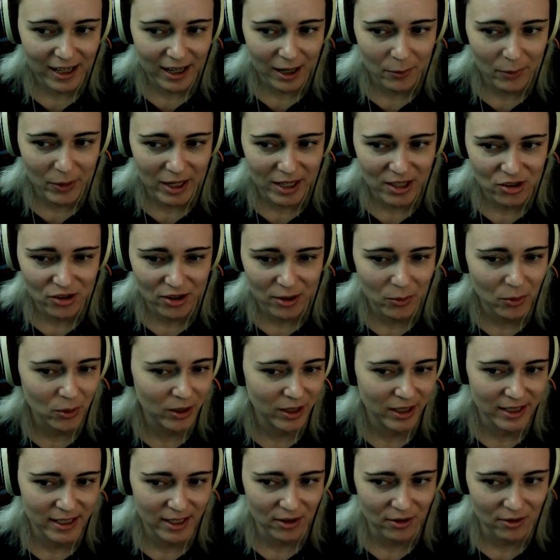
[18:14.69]
I might try putting
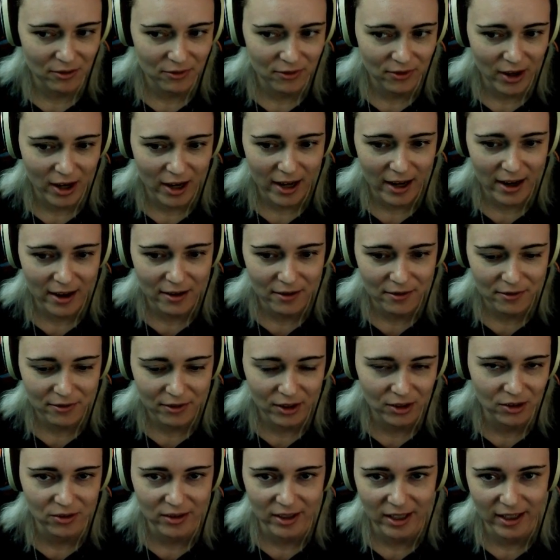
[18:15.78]
it down to 5.
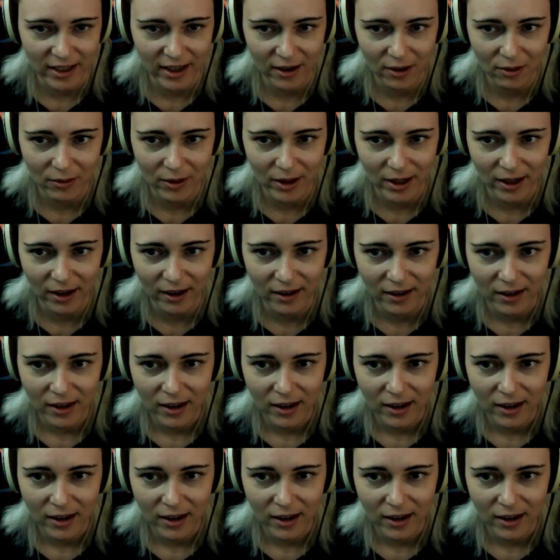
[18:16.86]
I'll do that now, why not?